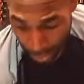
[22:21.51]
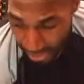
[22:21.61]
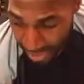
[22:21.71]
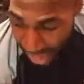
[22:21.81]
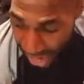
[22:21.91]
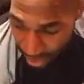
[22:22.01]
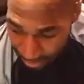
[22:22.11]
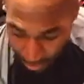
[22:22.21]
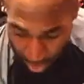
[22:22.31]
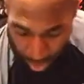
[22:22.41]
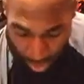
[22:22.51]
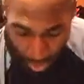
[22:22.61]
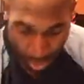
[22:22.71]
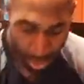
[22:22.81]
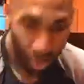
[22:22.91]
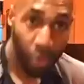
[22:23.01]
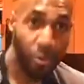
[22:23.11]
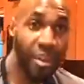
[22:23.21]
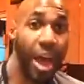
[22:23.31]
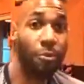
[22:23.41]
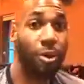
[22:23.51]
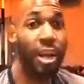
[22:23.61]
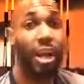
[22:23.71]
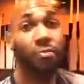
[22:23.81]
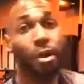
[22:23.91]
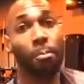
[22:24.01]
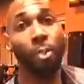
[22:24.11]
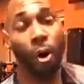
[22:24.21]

for that one.